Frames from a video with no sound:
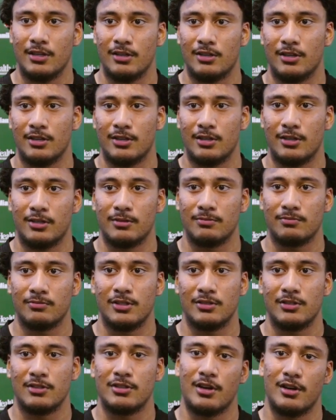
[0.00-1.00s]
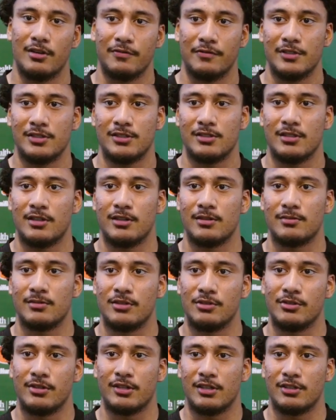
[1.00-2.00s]
The offense
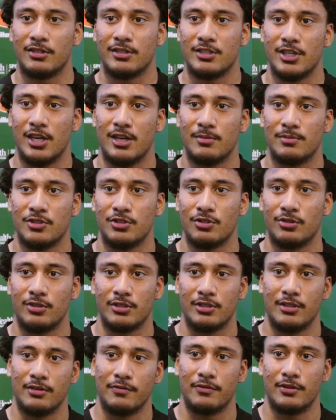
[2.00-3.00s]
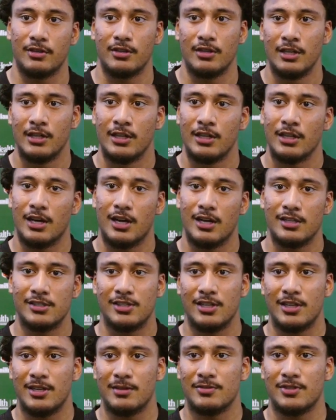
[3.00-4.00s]
doing a good job of showing different
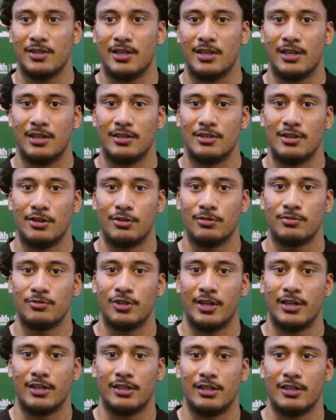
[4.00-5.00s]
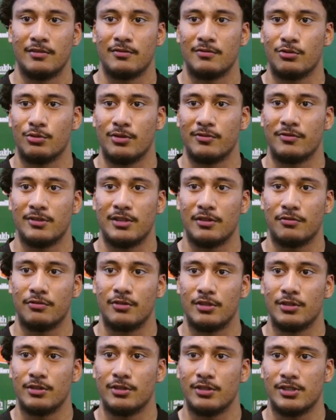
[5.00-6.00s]
concepts and, you know, trying to give
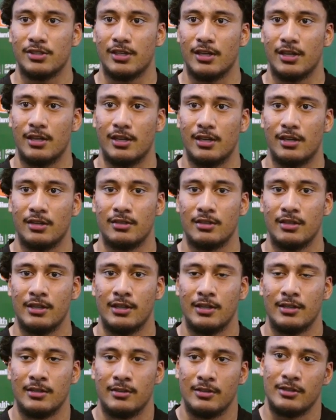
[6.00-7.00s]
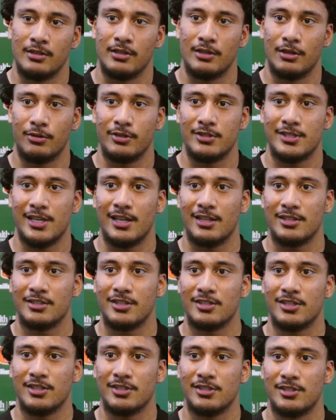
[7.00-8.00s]
different looks. And, you know, it
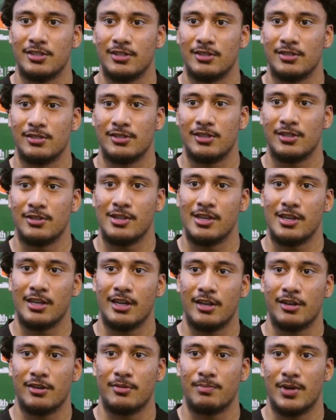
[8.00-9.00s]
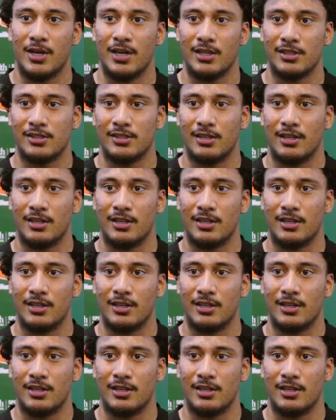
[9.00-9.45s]
challenges us to think out of the box.